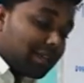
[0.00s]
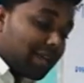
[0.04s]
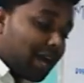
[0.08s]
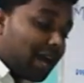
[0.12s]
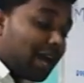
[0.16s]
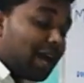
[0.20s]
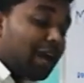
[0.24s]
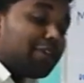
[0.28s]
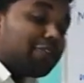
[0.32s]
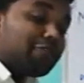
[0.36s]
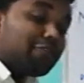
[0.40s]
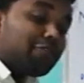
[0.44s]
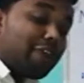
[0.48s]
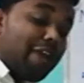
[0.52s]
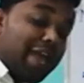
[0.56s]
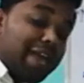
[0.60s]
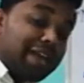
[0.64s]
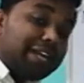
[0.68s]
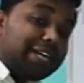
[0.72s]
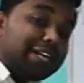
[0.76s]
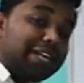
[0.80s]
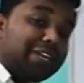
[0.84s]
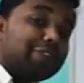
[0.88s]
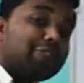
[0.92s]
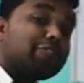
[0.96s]
are
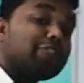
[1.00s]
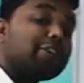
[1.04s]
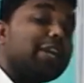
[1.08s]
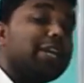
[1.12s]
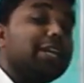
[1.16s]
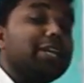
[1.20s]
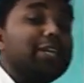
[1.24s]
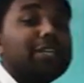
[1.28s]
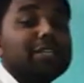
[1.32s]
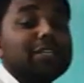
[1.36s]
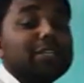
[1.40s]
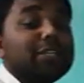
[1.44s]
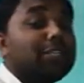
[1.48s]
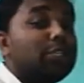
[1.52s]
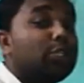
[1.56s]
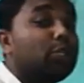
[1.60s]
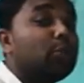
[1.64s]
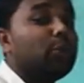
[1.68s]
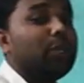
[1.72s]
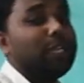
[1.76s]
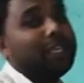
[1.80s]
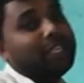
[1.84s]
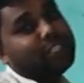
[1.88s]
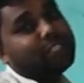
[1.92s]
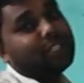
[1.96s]
very different
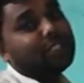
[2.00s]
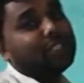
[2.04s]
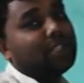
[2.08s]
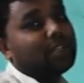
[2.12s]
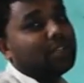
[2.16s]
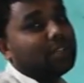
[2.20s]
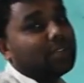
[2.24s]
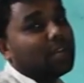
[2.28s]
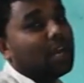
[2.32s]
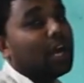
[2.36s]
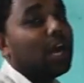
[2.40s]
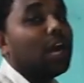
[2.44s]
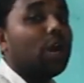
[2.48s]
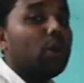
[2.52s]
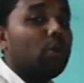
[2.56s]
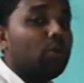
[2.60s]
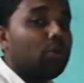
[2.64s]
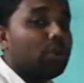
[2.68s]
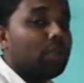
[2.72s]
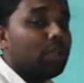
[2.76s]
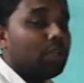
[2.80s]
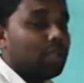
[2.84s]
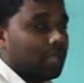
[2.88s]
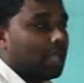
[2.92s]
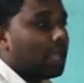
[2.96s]
to each other. How?
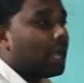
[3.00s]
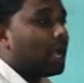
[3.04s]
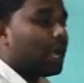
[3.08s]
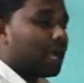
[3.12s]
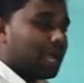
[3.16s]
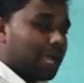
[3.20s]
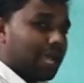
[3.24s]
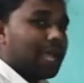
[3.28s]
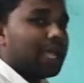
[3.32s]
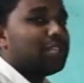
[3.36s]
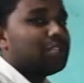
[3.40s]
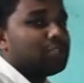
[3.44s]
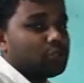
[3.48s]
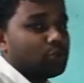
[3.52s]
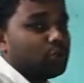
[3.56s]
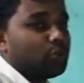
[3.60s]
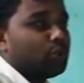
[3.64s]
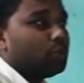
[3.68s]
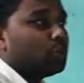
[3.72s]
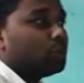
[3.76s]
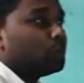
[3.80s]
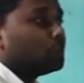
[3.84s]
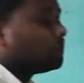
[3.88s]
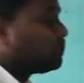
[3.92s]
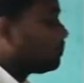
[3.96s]
I'll show
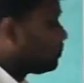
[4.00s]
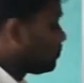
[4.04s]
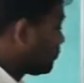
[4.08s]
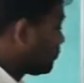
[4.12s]
you.